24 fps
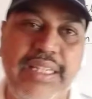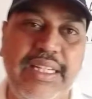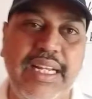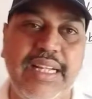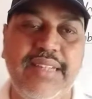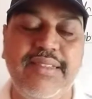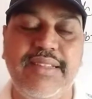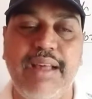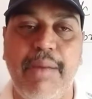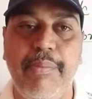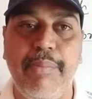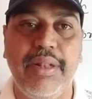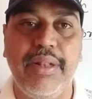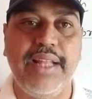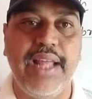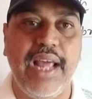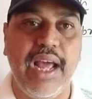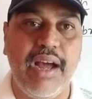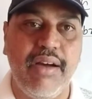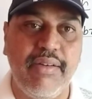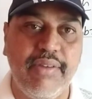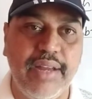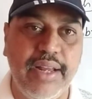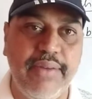example they
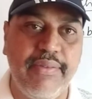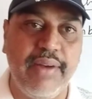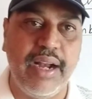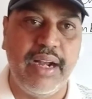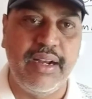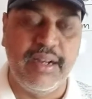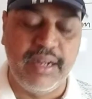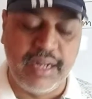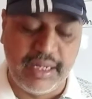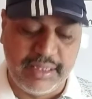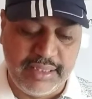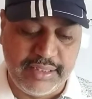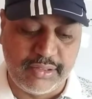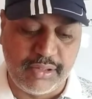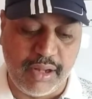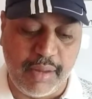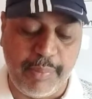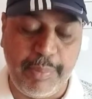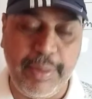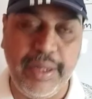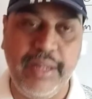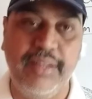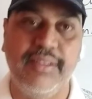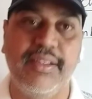have given under this
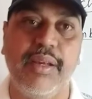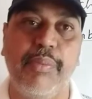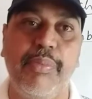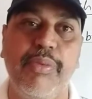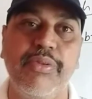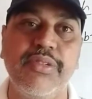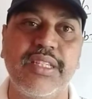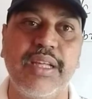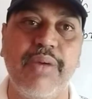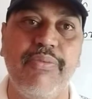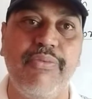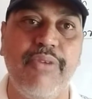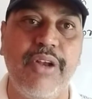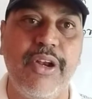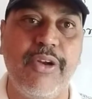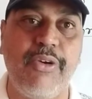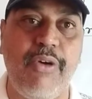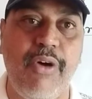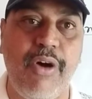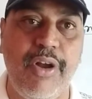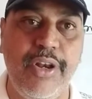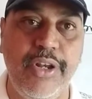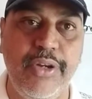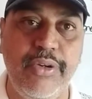topic, suppose someone
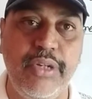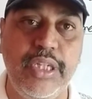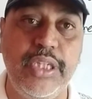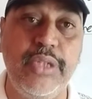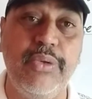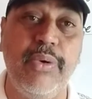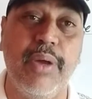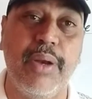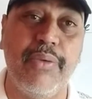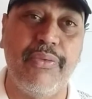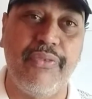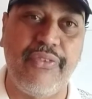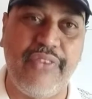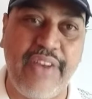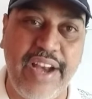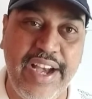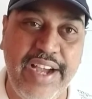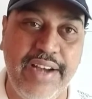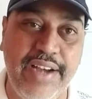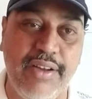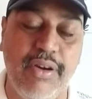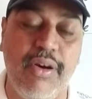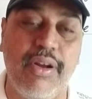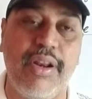call you, your
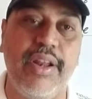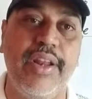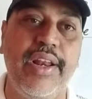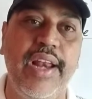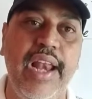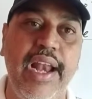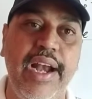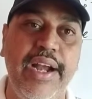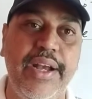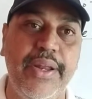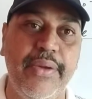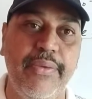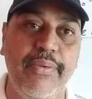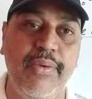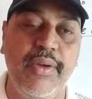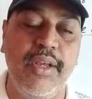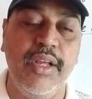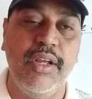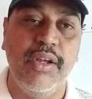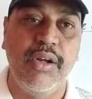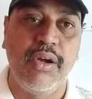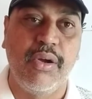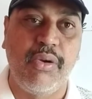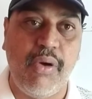friend or relative
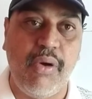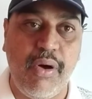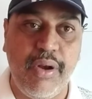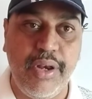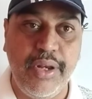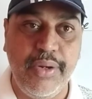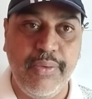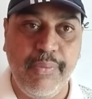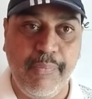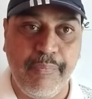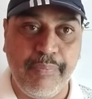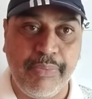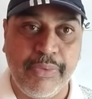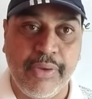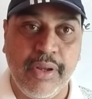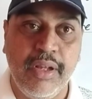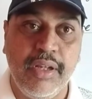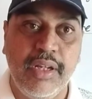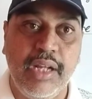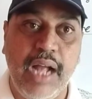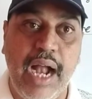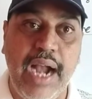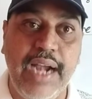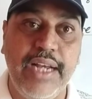call you,
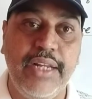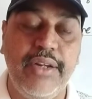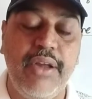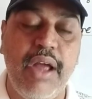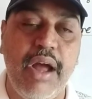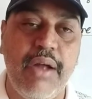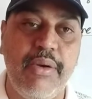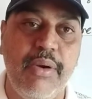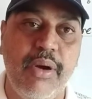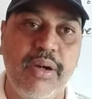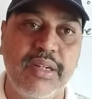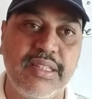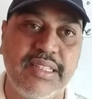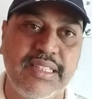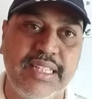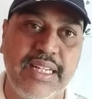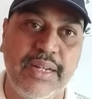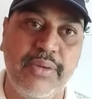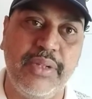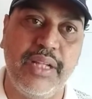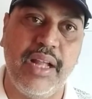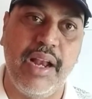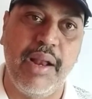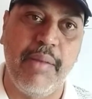and you have not
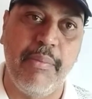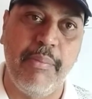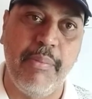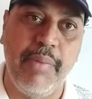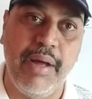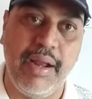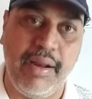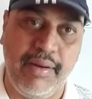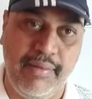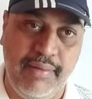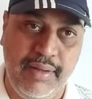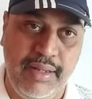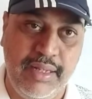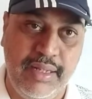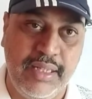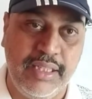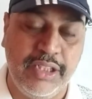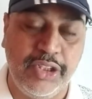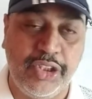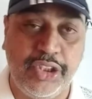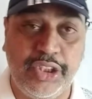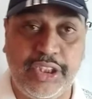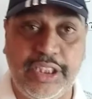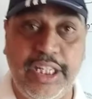saved the number,
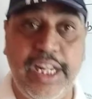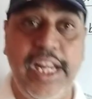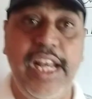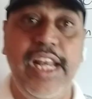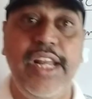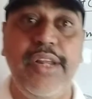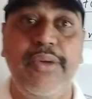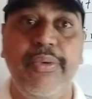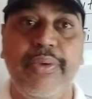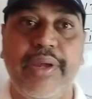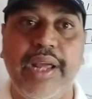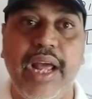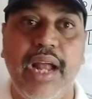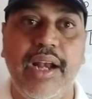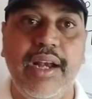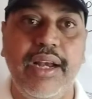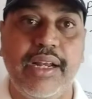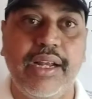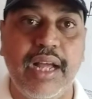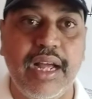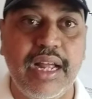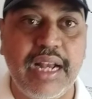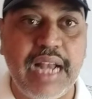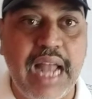still you can
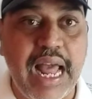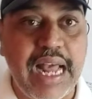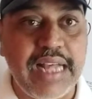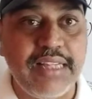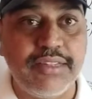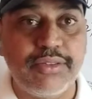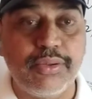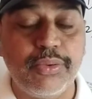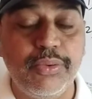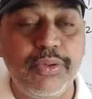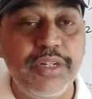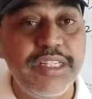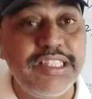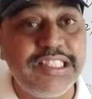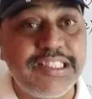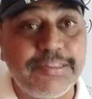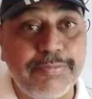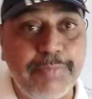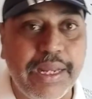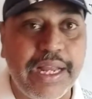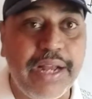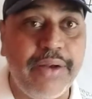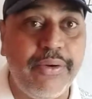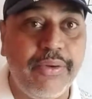recognize who is
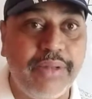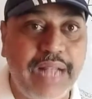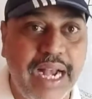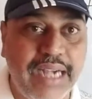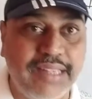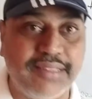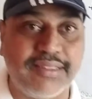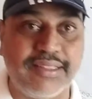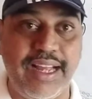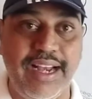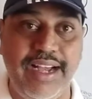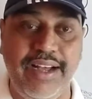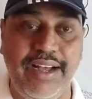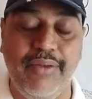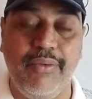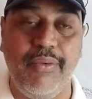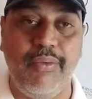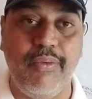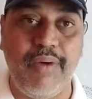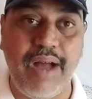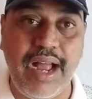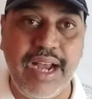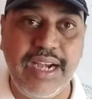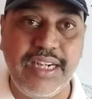speaking to that side.
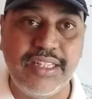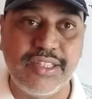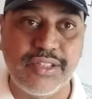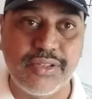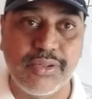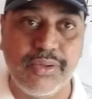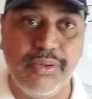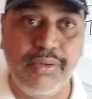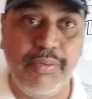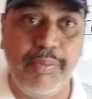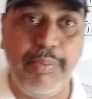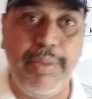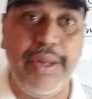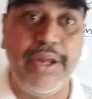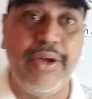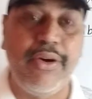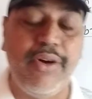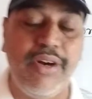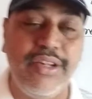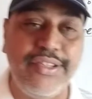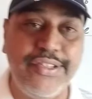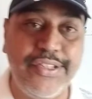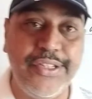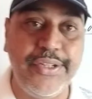Why so?
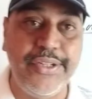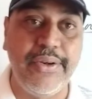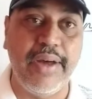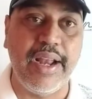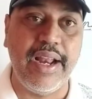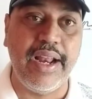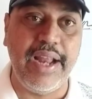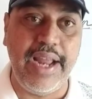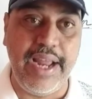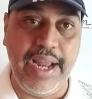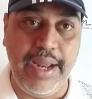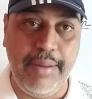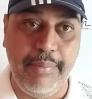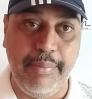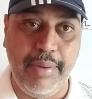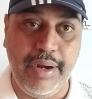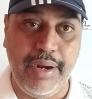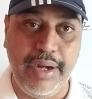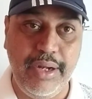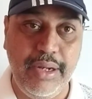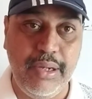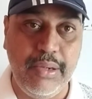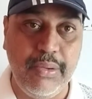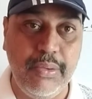Because you are able
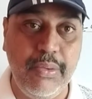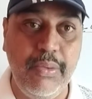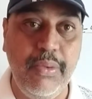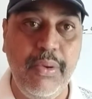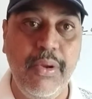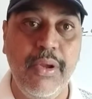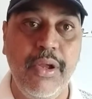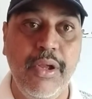to